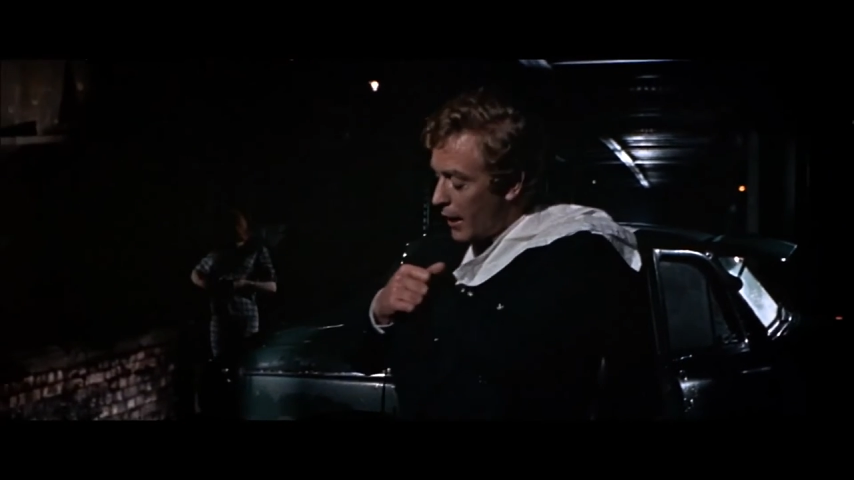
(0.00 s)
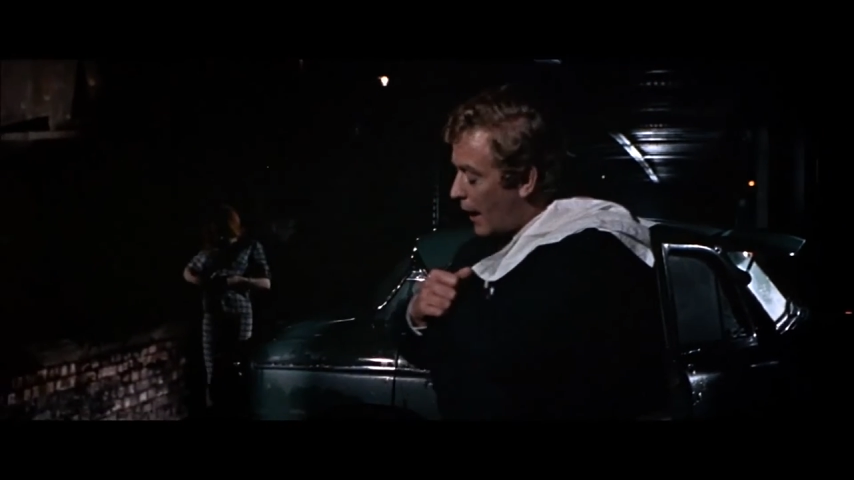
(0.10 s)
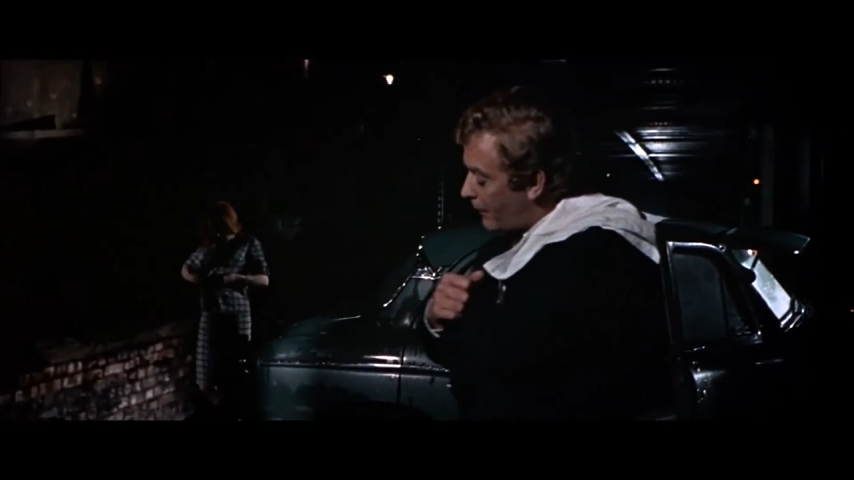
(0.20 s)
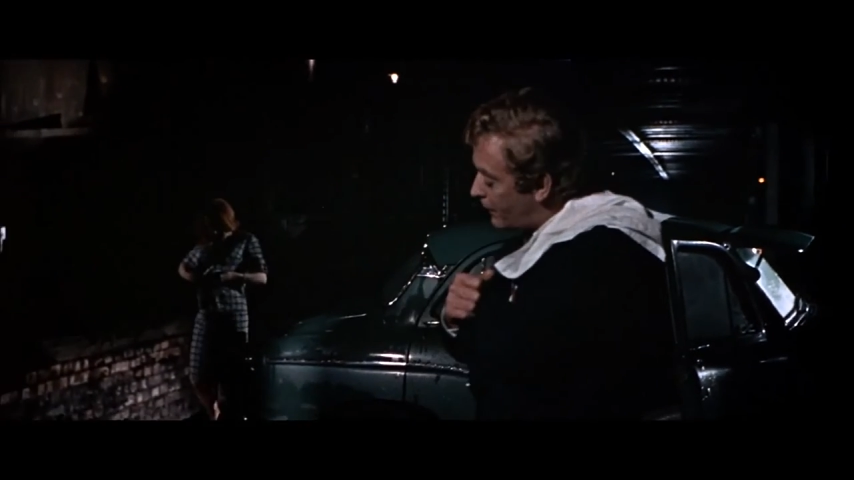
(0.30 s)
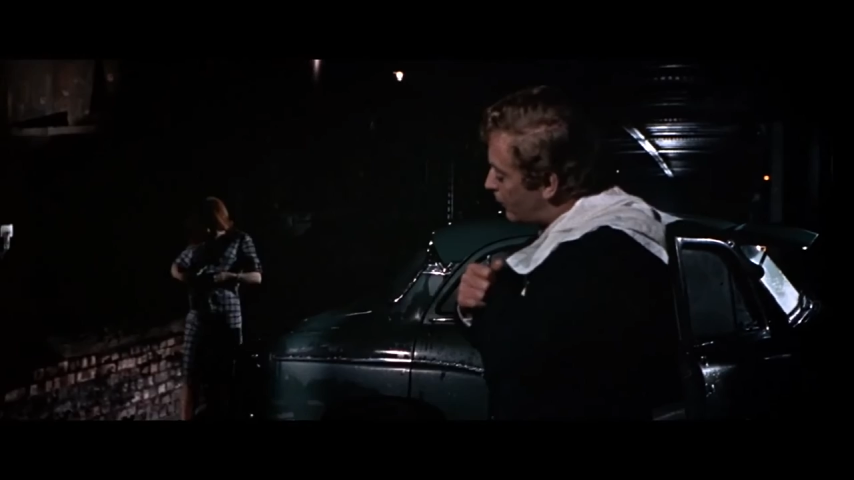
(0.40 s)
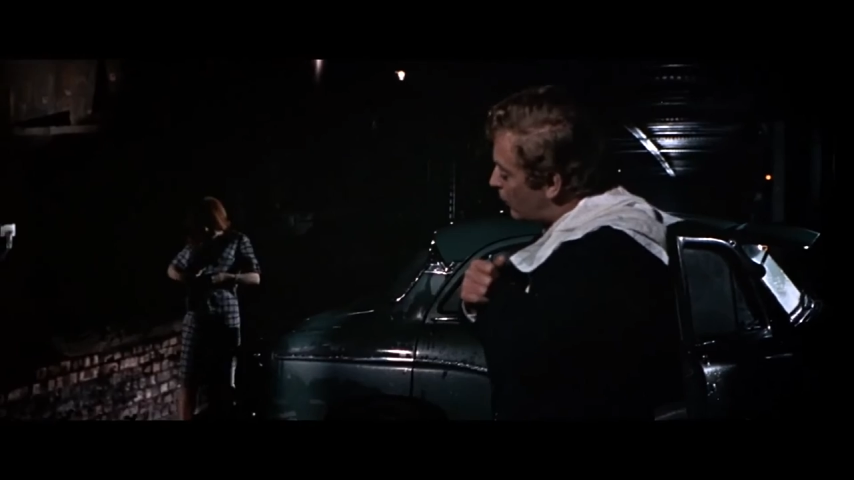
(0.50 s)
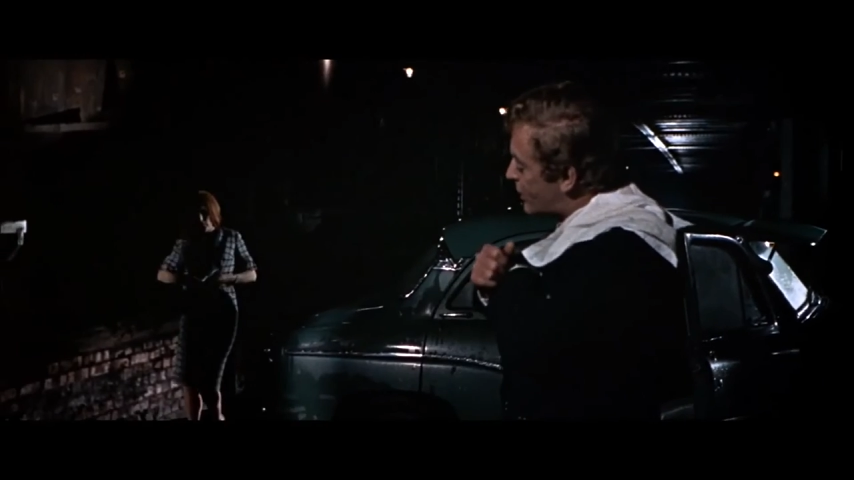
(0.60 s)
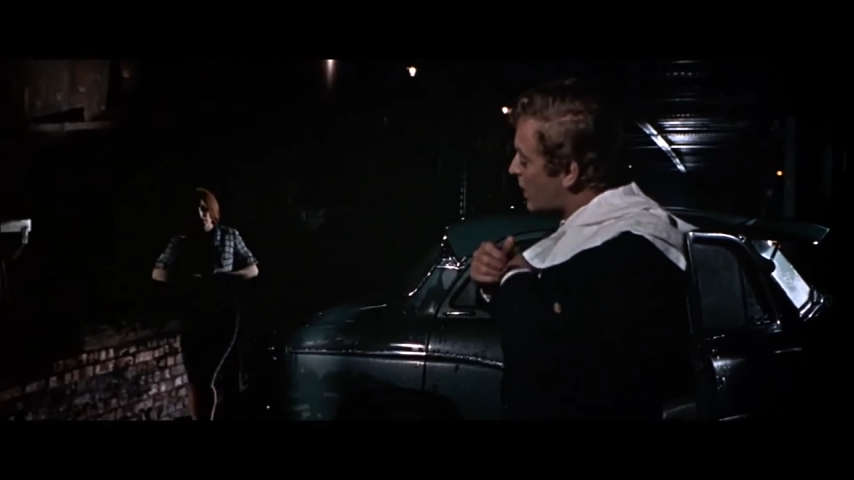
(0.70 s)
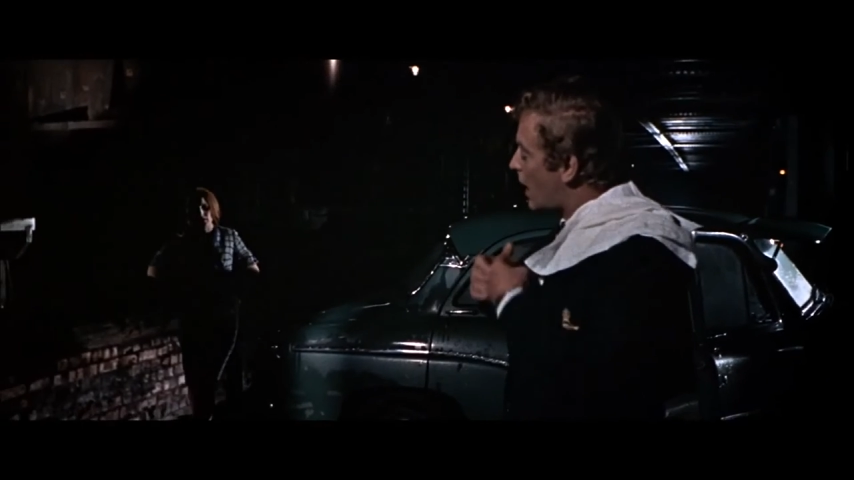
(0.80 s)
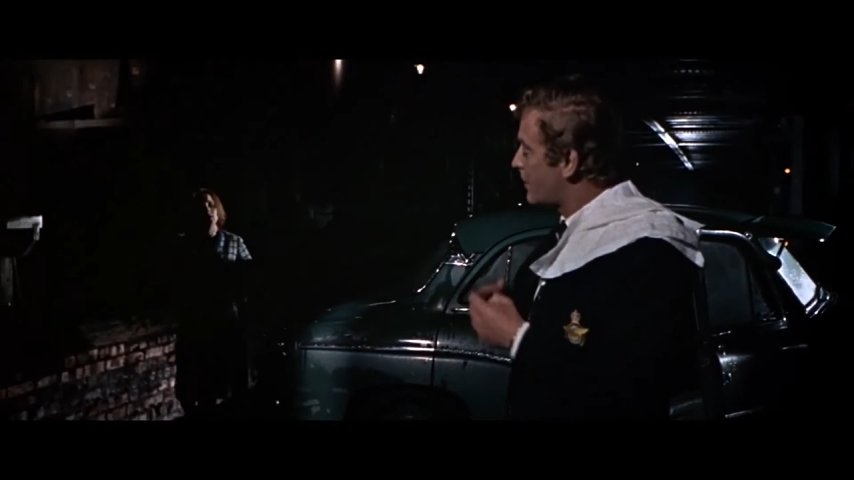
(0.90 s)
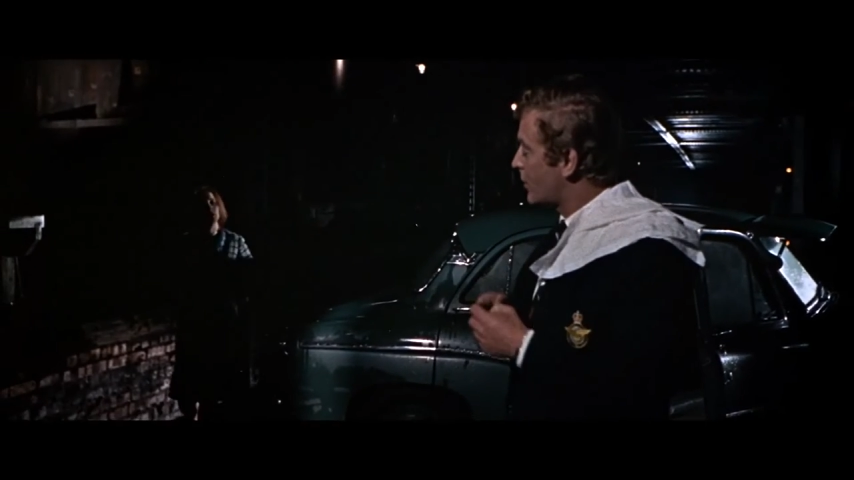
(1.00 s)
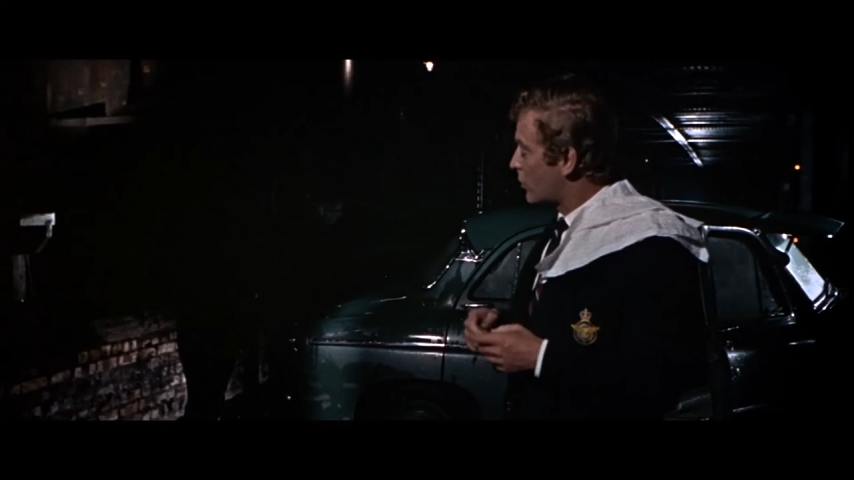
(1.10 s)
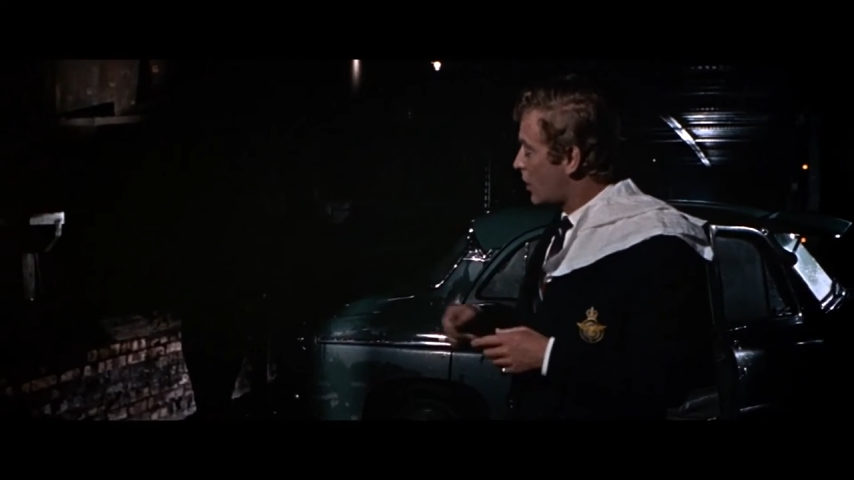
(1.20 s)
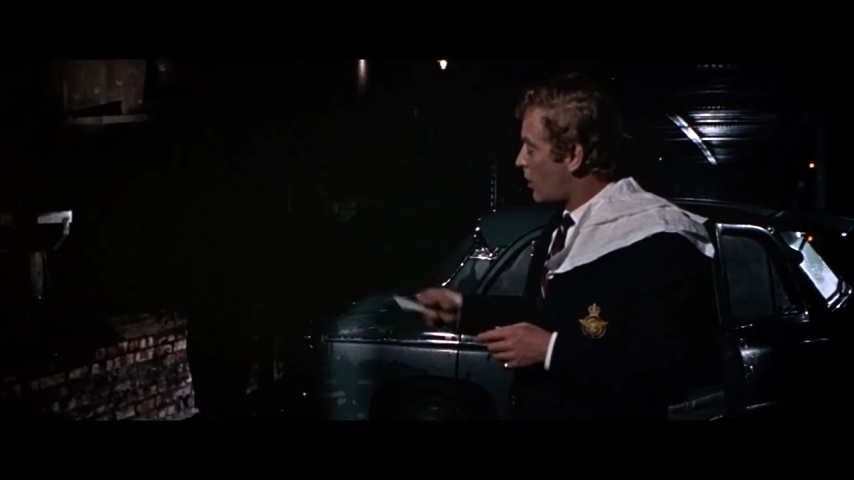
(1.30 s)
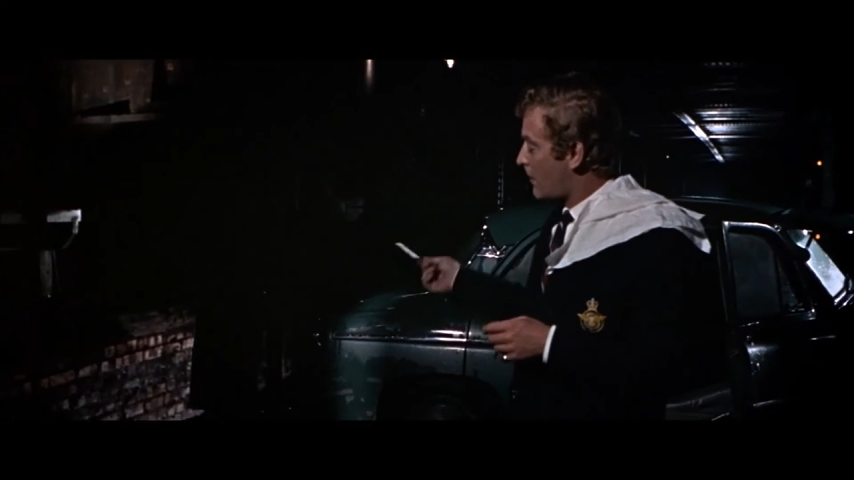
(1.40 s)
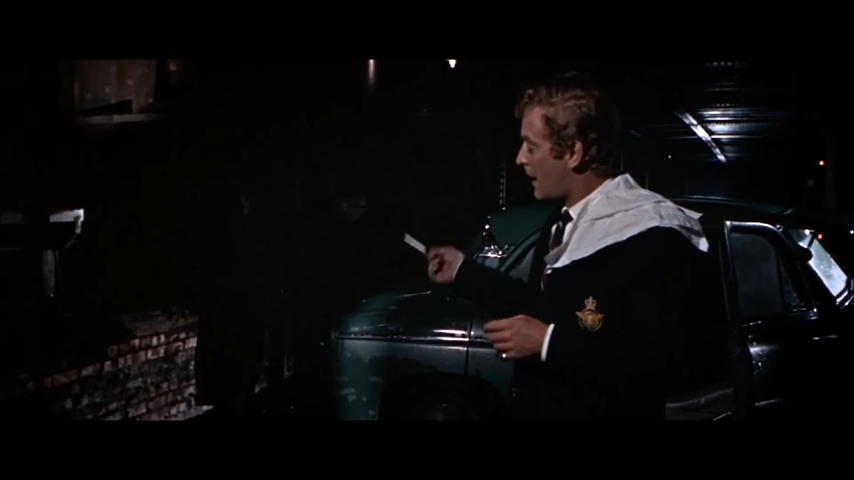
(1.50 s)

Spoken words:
Here, what time did your old